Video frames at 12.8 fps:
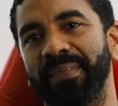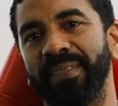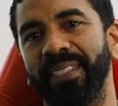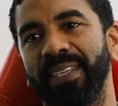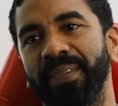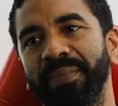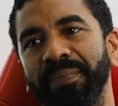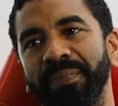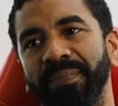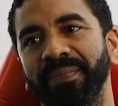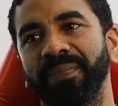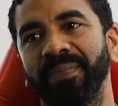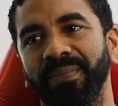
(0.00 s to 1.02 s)
So
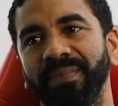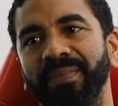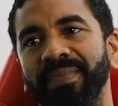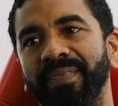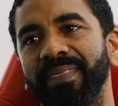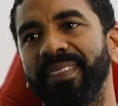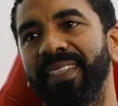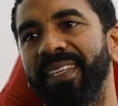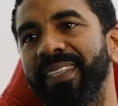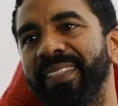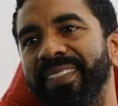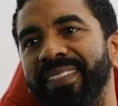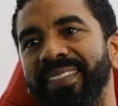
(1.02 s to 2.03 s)
yeah,
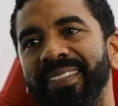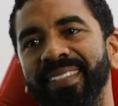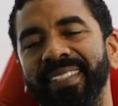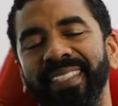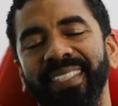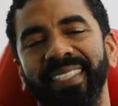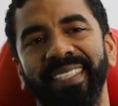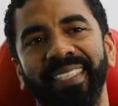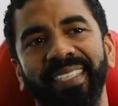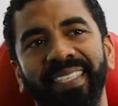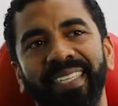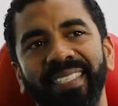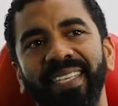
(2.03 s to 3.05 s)

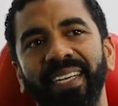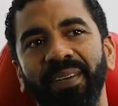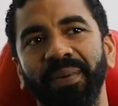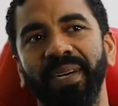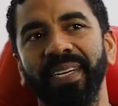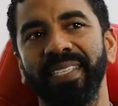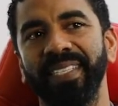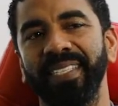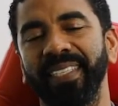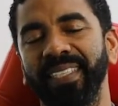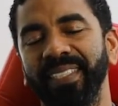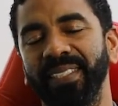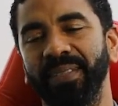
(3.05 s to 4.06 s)
that's kind of where I see
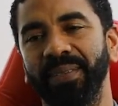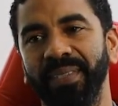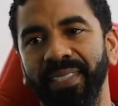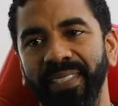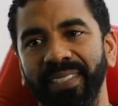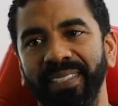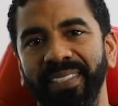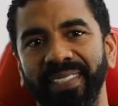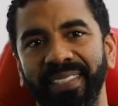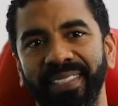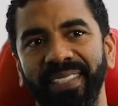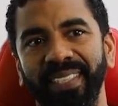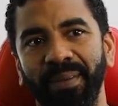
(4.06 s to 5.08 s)
things going
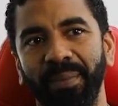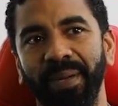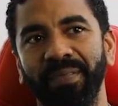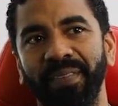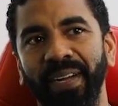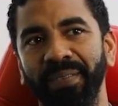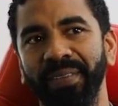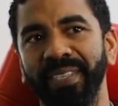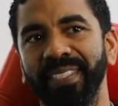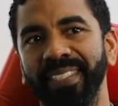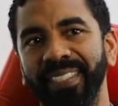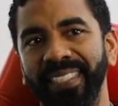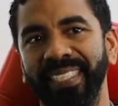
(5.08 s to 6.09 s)
in about 5 years.
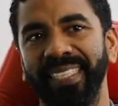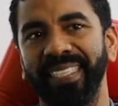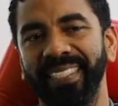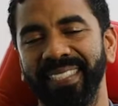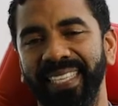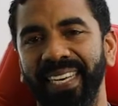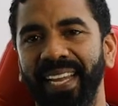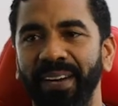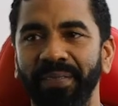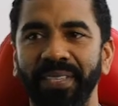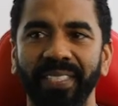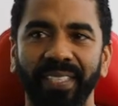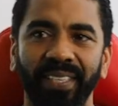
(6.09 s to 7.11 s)
A lot of
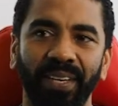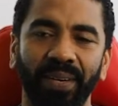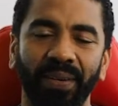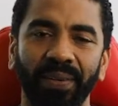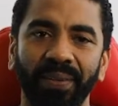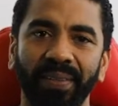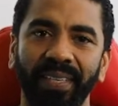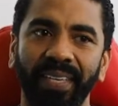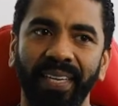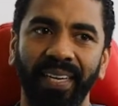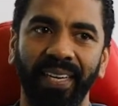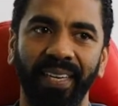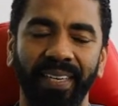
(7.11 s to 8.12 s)
it's unknown,
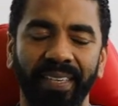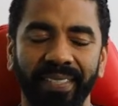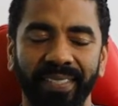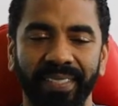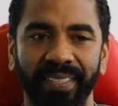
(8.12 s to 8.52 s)
and